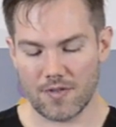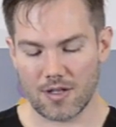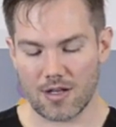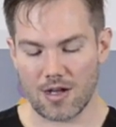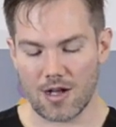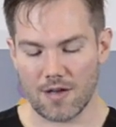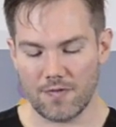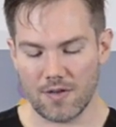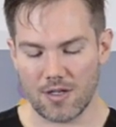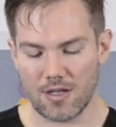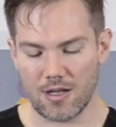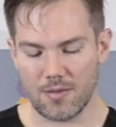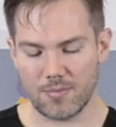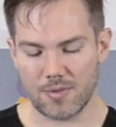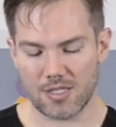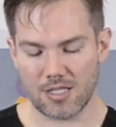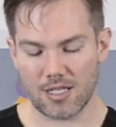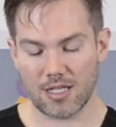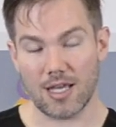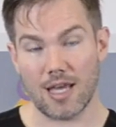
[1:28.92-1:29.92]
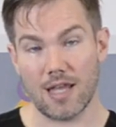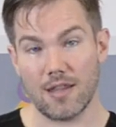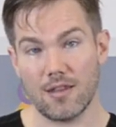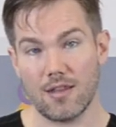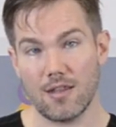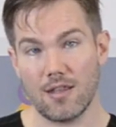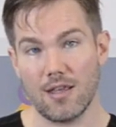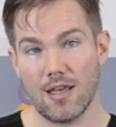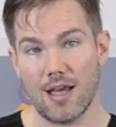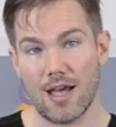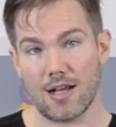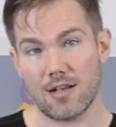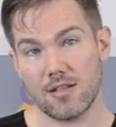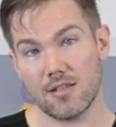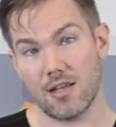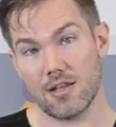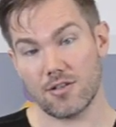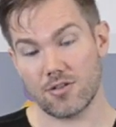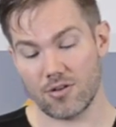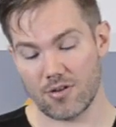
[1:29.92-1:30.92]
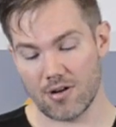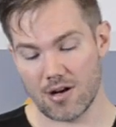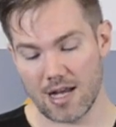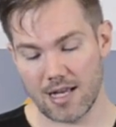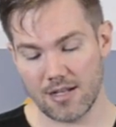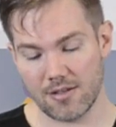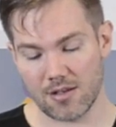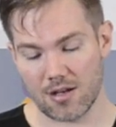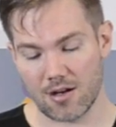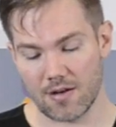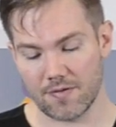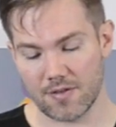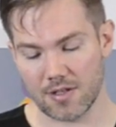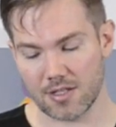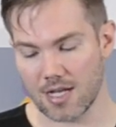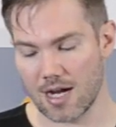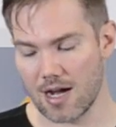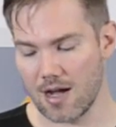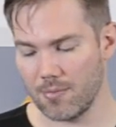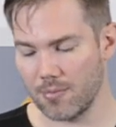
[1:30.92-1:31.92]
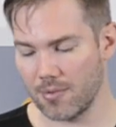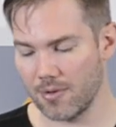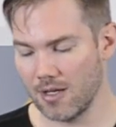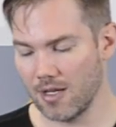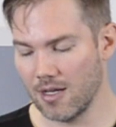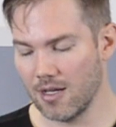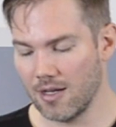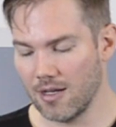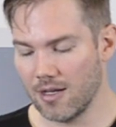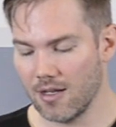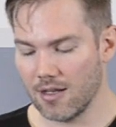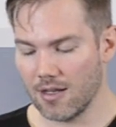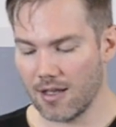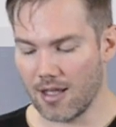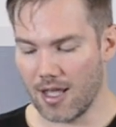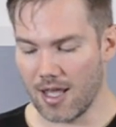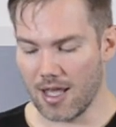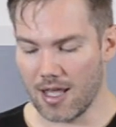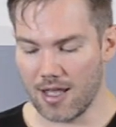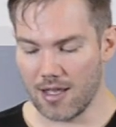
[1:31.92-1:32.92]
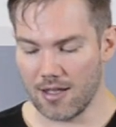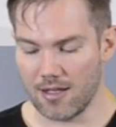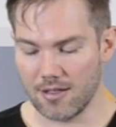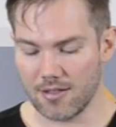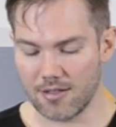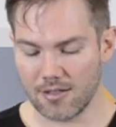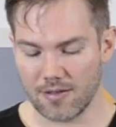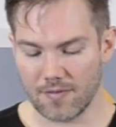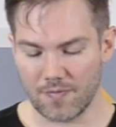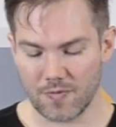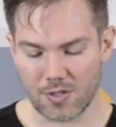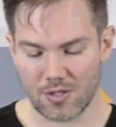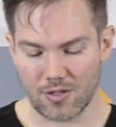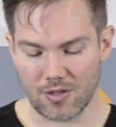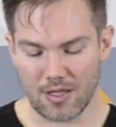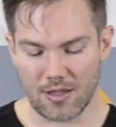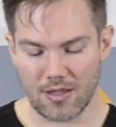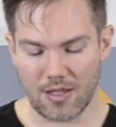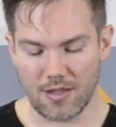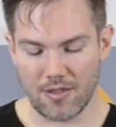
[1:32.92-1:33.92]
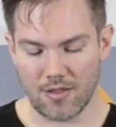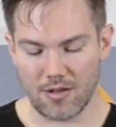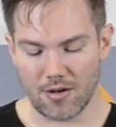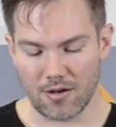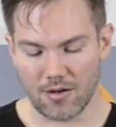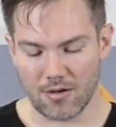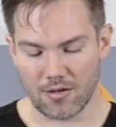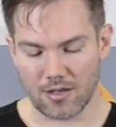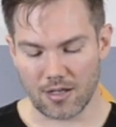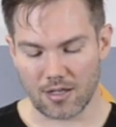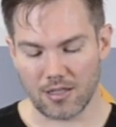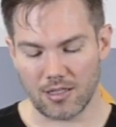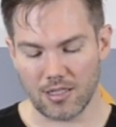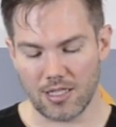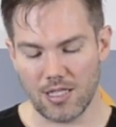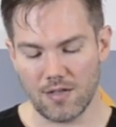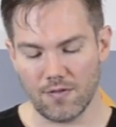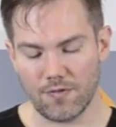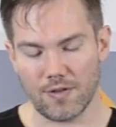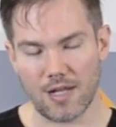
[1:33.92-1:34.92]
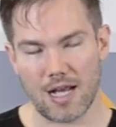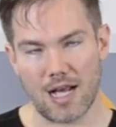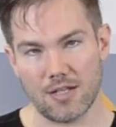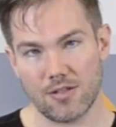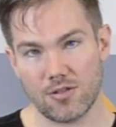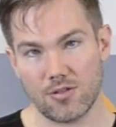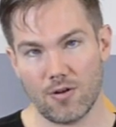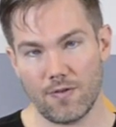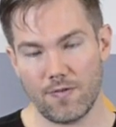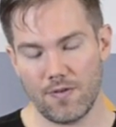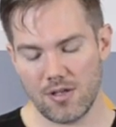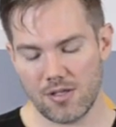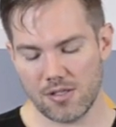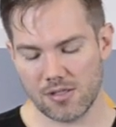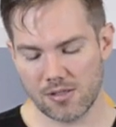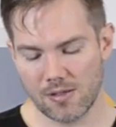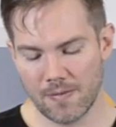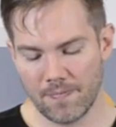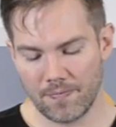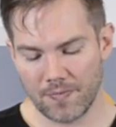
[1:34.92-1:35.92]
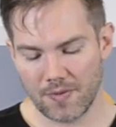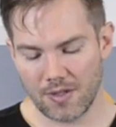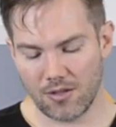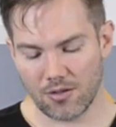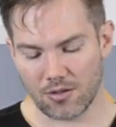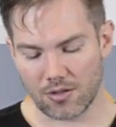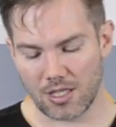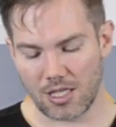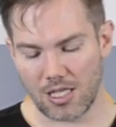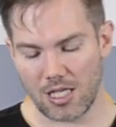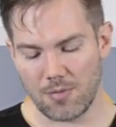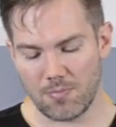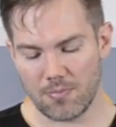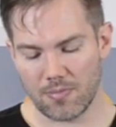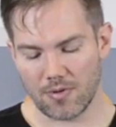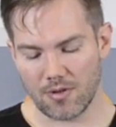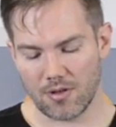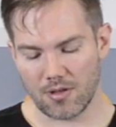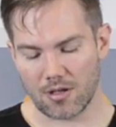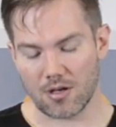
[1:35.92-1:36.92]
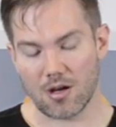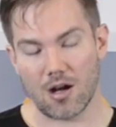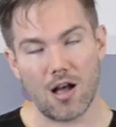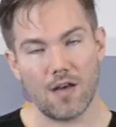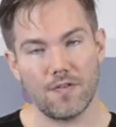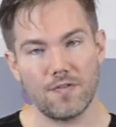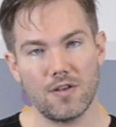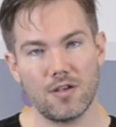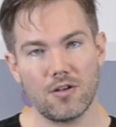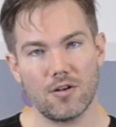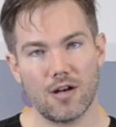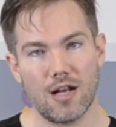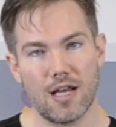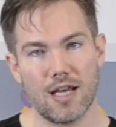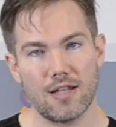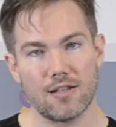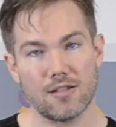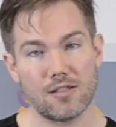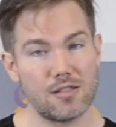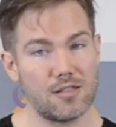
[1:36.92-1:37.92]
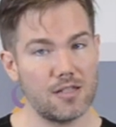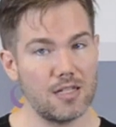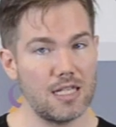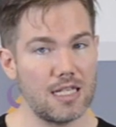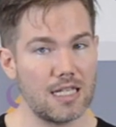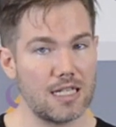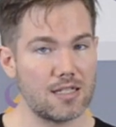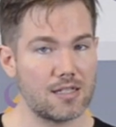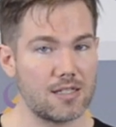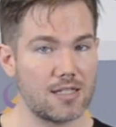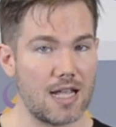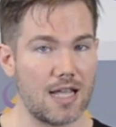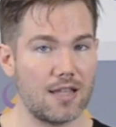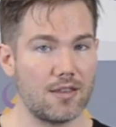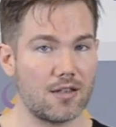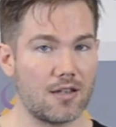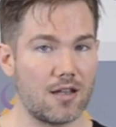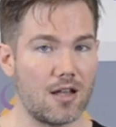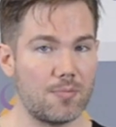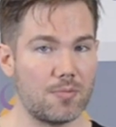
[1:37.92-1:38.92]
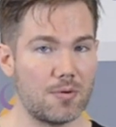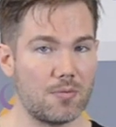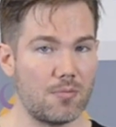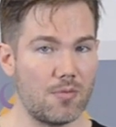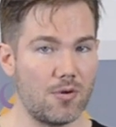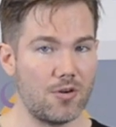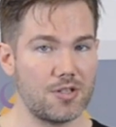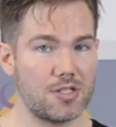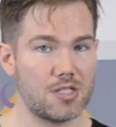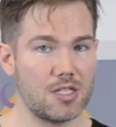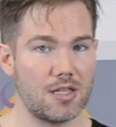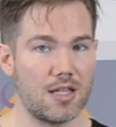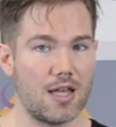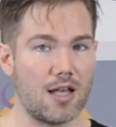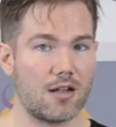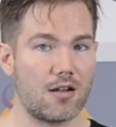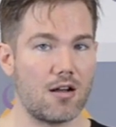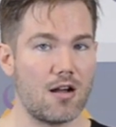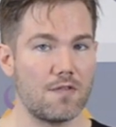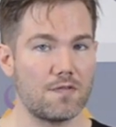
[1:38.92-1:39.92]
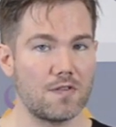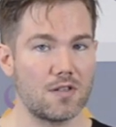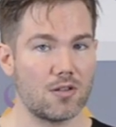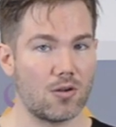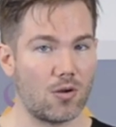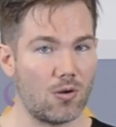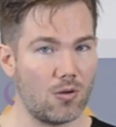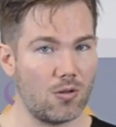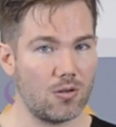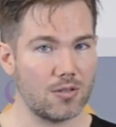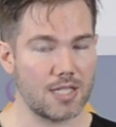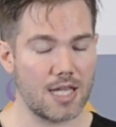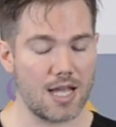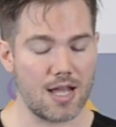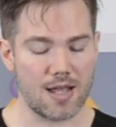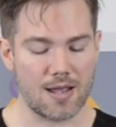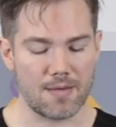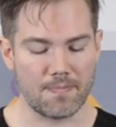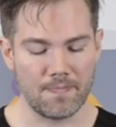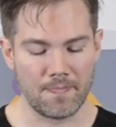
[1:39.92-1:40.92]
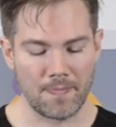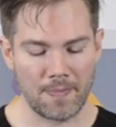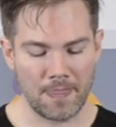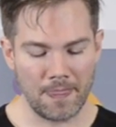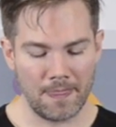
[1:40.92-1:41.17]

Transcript: coffee cups to get the excess grinds off the top, and so that then they're a clean flat surface. You'll keep the coffee grinds sitting inside the cup, immersed in that coffee the whole time,